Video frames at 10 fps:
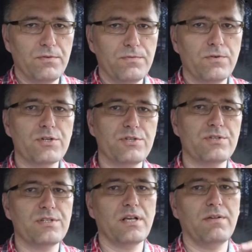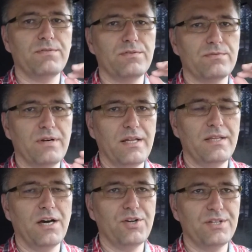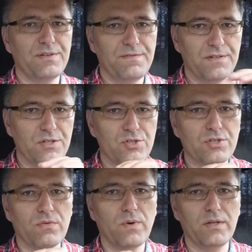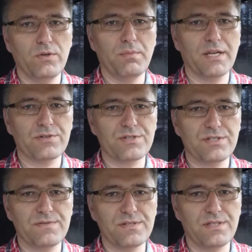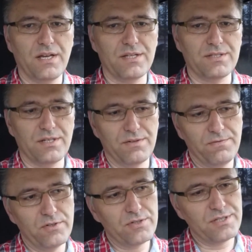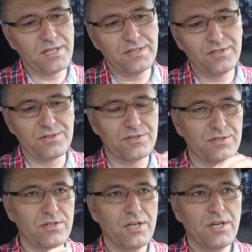force yourself to write down a definition of what your microservice does, and if your sentence